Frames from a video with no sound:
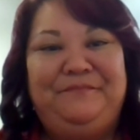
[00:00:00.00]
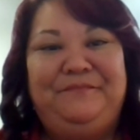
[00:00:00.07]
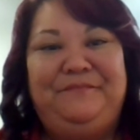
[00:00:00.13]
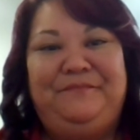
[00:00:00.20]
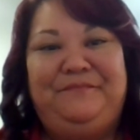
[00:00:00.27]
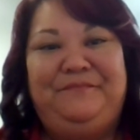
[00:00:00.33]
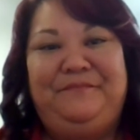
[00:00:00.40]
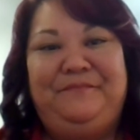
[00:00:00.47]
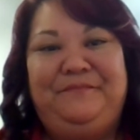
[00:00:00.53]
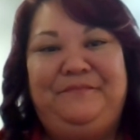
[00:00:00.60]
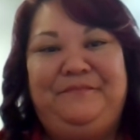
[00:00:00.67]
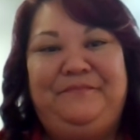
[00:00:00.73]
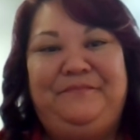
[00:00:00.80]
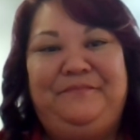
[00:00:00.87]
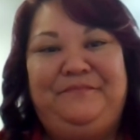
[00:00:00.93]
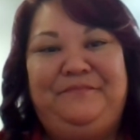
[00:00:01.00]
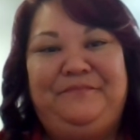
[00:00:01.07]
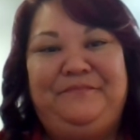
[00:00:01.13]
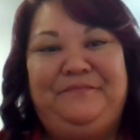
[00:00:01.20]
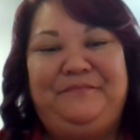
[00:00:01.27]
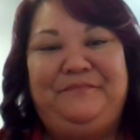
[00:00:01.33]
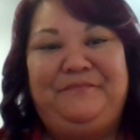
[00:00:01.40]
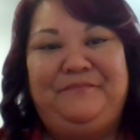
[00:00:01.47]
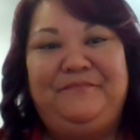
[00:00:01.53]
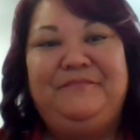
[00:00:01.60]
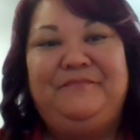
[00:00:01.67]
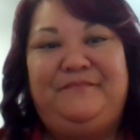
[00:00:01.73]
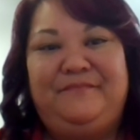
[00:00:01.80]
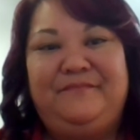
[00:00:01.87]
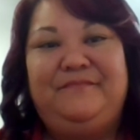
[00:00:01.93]

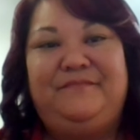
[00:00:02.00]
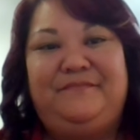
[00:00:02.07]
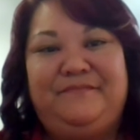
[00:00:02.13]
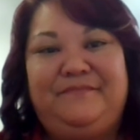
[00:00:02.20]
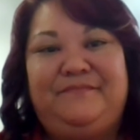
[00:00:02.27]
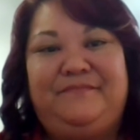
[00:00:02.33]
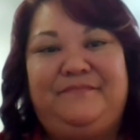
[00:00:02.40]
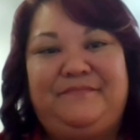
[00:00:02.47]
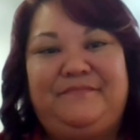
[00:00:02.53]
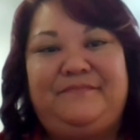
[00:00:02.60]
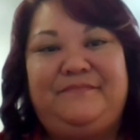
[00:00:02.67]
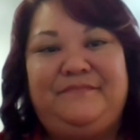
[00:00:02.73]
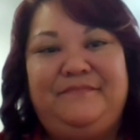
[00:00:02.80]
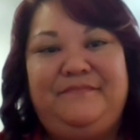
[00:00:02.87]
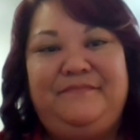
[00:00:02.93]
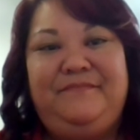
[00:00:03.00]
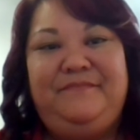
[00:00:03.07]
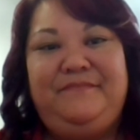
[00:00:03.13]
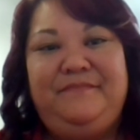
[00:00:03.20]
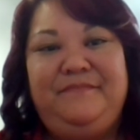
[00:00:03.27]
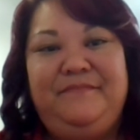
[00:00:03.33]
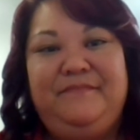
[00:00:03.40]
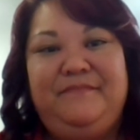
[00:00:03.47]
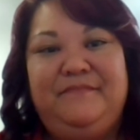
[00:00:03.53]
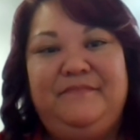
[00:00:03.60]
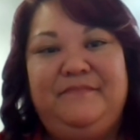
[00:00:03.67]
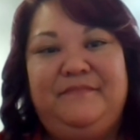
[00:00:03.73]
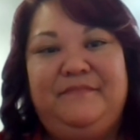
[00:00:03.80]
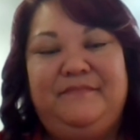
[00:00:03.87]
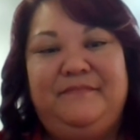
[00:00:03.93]

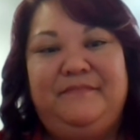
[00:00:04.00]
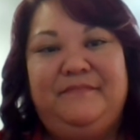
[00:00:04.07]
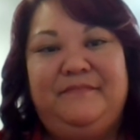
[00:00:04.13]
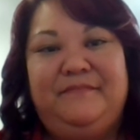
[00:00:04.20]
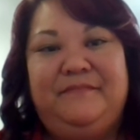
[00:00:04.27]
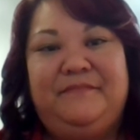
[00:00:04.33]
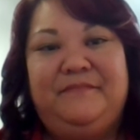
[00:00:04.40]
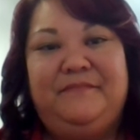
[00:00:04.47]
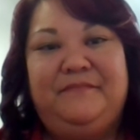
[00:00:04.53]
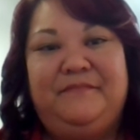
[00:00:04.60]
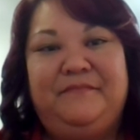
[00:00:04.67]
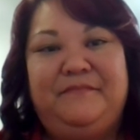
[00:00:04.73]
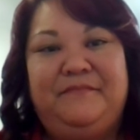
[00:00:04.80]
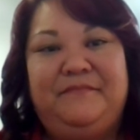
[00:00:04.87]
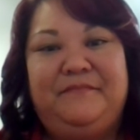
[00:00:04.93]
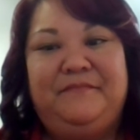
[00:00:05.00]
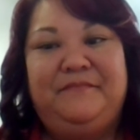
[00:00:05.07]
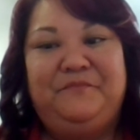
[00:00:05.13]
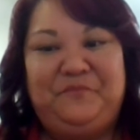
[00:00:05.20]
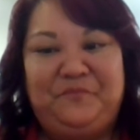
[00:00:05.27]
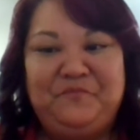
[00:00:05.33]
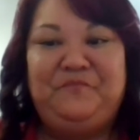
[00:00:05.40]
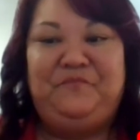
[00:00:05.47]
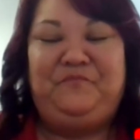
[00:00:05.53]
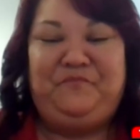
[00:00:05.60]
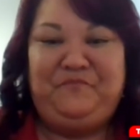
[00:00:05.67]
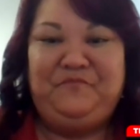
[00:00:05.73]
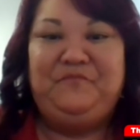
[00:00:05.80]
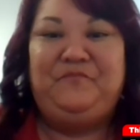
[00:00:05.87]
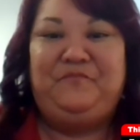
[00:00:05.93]

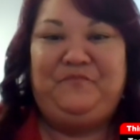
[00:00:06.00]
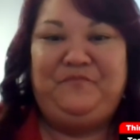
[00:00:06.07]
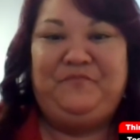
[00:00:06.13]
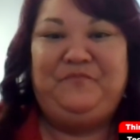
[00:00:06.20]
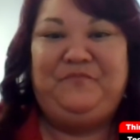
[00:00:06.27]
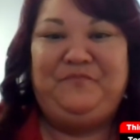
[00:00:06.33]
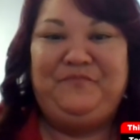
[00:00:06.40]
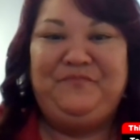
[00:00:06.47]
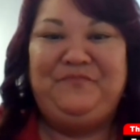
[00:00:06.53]
(silent)